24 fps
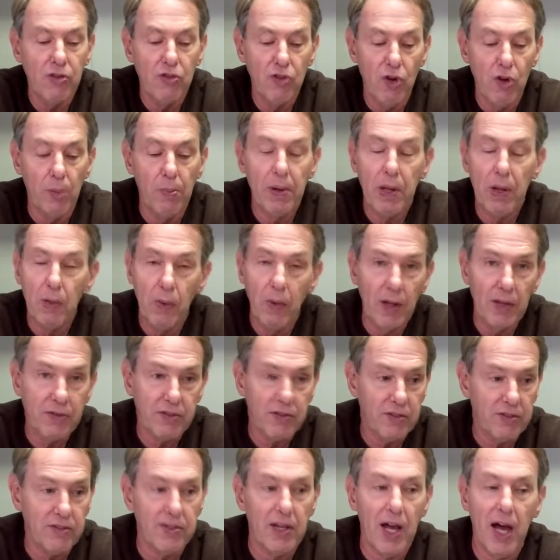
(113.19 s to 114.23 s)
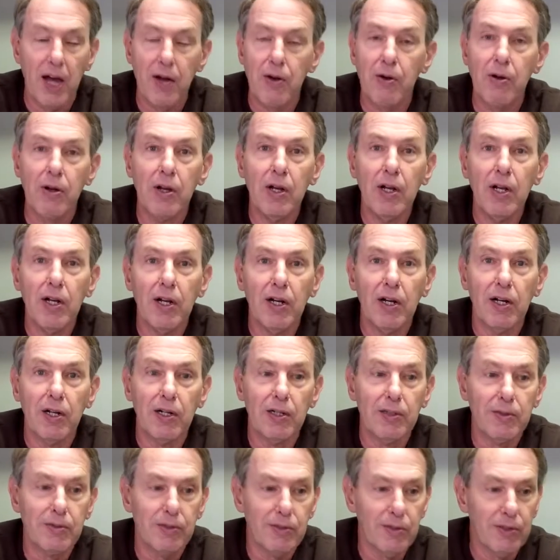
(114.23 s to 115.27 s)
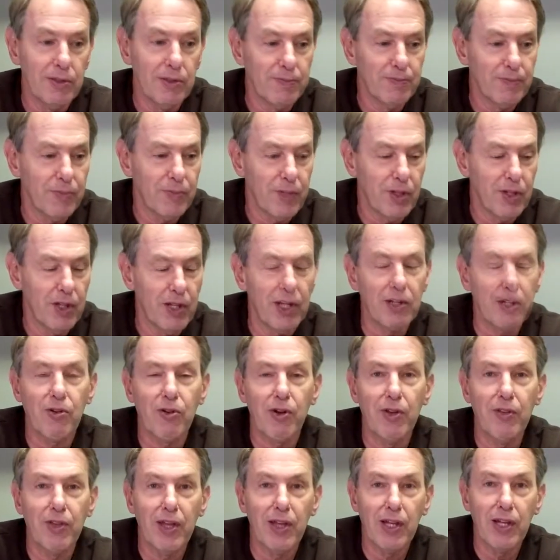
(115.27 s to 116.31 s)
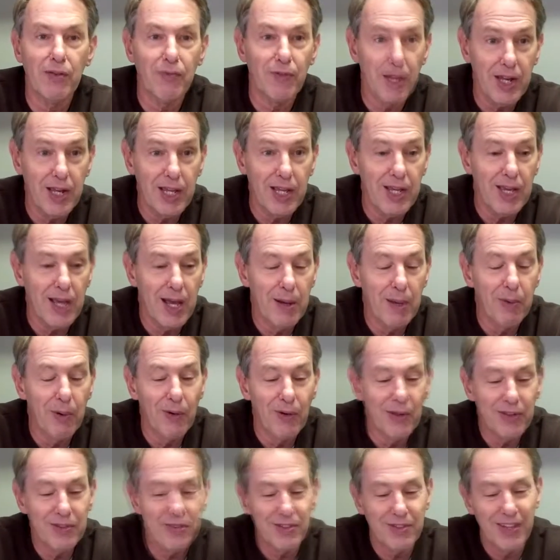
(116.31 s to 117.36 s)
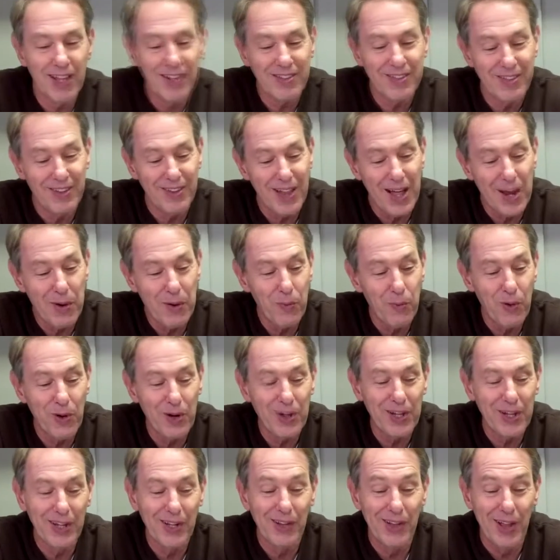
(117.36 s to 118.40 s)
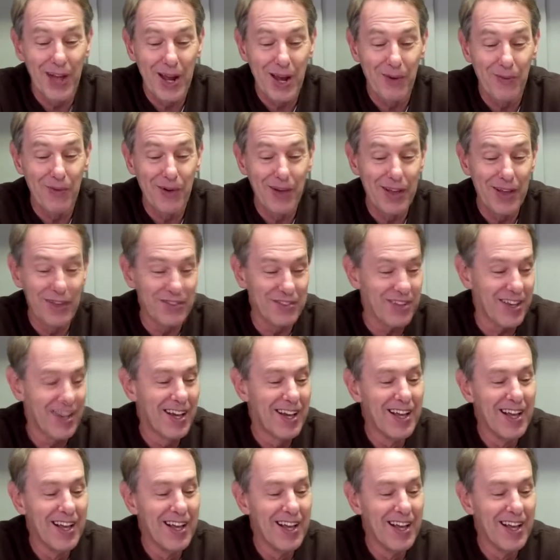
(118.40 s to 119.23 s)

Nobody wants to solder a connector on the end of any cable. That's a lot of work and a lot of risk.